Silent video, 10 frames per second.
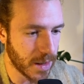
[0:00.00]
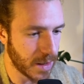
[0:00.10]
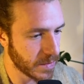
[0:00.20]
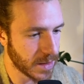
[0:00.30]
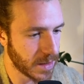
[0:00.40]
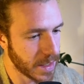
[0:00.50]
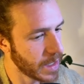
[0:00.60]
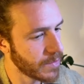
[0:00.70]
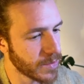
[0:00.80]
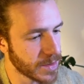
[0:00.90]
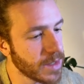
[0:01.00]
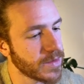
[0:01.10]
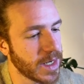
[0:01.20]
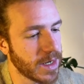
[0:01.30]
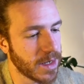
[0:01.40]
and I'll see that I have
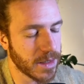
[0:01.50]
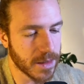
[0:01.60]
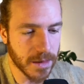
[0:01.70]
received data.